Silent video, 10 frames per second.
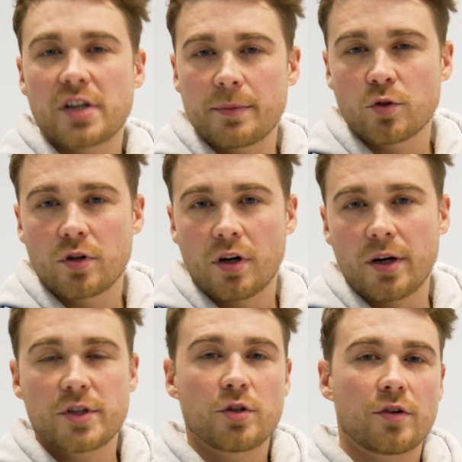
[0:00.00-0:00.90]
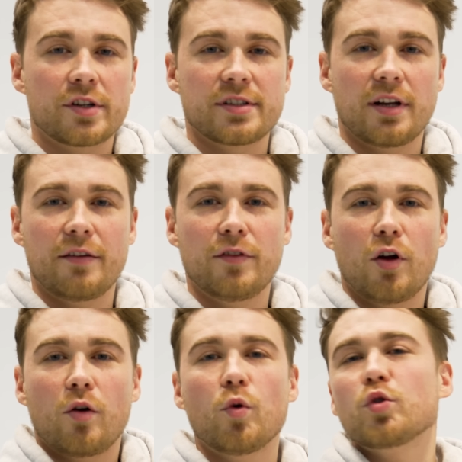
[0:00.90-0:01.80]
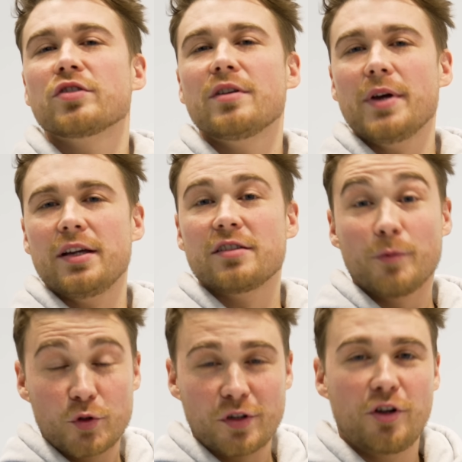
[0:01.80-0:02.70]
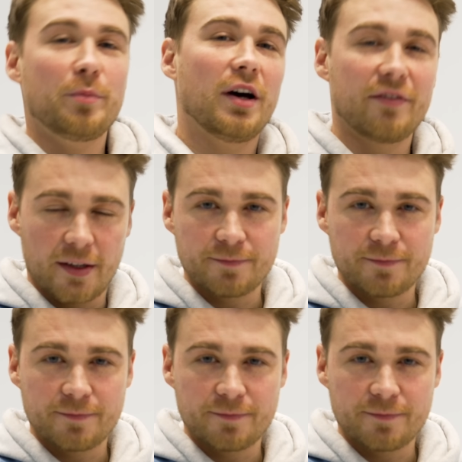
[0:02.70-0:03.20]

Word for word: James Allcott, I'm a tourist and I love long walks on the beach. I'm also a QPR fan.